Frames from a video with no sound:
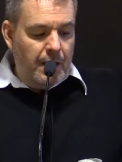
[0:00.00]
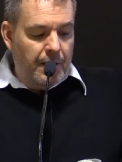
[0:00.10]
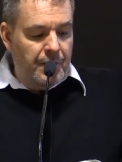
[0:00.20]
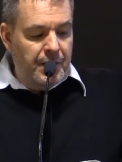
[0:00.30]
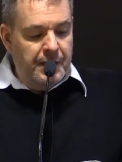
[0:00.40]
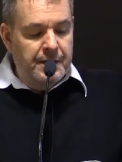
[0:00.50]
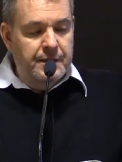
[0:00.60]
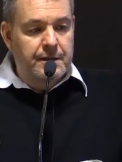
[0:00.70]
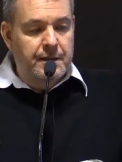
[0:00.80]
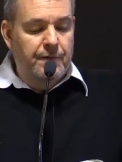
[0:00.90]

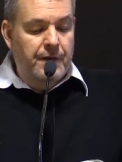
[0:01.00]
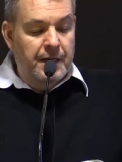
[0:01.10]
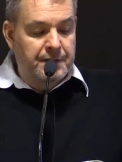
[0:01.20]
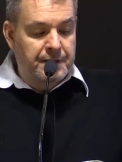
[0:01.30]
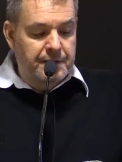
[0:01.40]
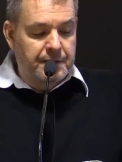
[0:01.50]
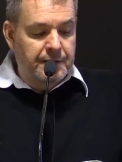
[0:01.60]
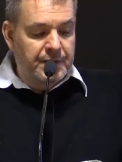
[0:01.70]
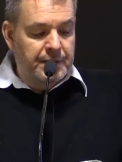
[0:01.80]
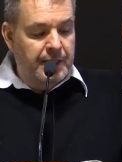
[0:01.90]
These 5
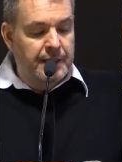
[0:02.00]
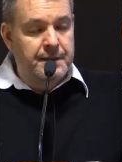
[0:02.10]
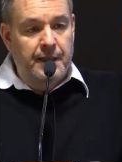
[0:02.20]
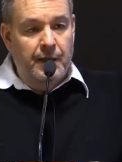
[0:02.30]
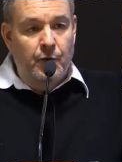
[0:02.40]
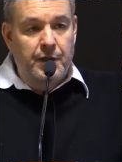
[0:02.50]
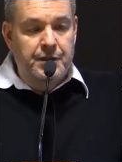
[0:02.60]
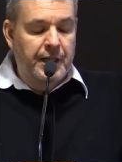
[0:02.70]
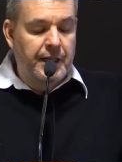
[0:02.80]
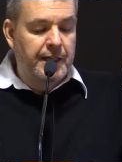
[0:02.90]
systems, like I said, they weren't
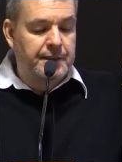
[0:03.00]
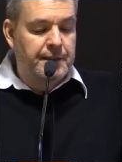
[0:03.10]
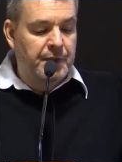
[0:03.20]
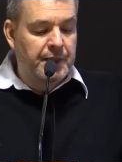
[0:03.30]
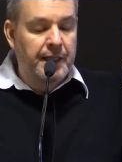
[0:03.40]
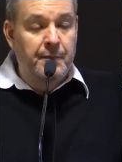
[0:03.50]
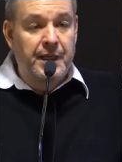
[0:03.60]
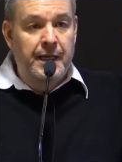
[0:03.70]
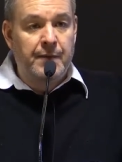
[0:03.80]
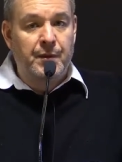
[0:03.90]
GISs, but they
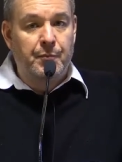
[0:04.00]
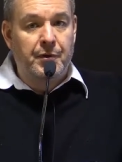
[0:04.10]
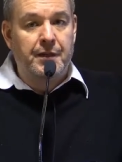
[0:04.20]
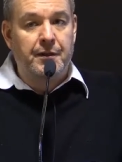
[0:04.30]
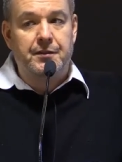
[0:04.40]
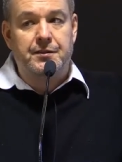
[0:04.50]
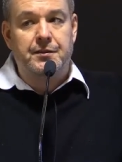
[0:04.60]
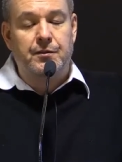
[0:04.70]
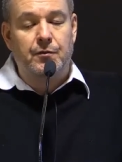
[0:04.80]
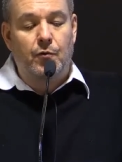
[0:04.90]
became the
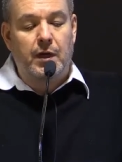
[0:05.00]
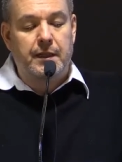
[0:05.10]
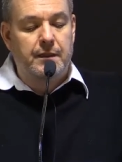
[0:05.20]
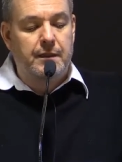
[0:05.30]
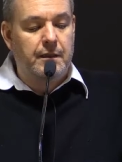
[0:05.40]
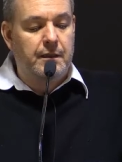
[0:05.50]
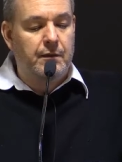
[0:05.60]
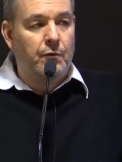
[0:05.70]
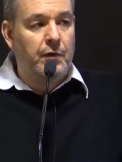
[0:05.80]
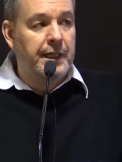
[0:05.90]
precursor to what
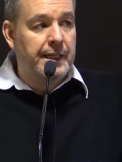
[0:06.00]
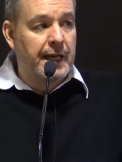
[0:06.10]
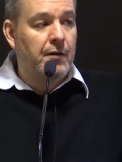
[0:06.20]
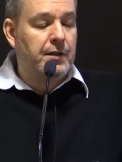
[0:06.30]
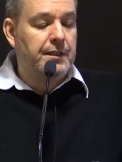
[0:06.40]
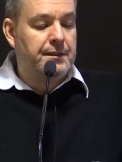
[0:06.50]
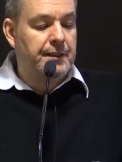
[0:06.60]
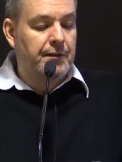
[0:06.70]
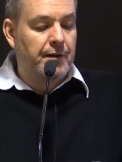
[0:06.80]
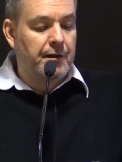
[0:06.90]
we now
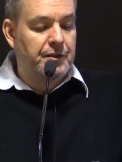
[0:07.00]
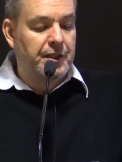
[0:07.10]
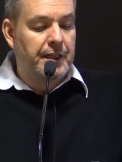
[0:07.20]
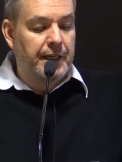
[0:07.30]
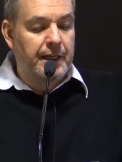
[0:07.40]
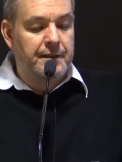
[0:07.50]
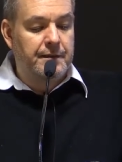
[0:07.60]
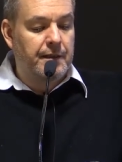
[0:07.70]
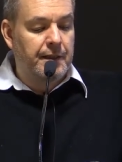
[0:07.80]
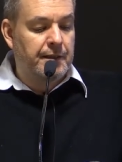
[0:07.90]
consider our
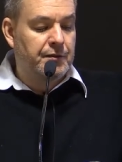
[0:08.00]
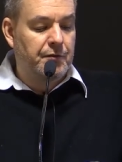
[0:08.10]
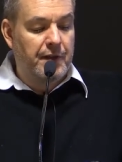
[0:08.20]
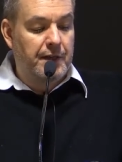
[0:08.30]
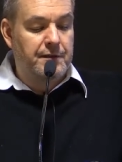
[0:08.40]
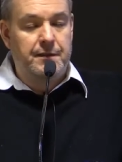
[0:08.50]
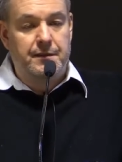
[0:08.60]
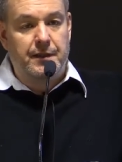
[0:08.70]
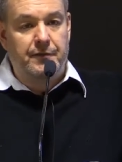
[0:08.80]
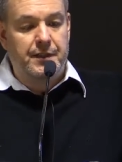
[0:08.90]
GIS in
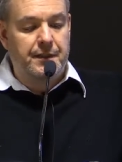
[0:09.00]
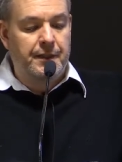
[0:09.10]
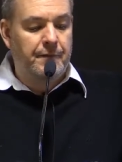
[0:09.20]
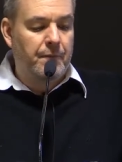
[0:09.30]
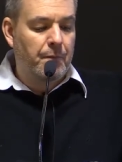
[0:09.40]
2017.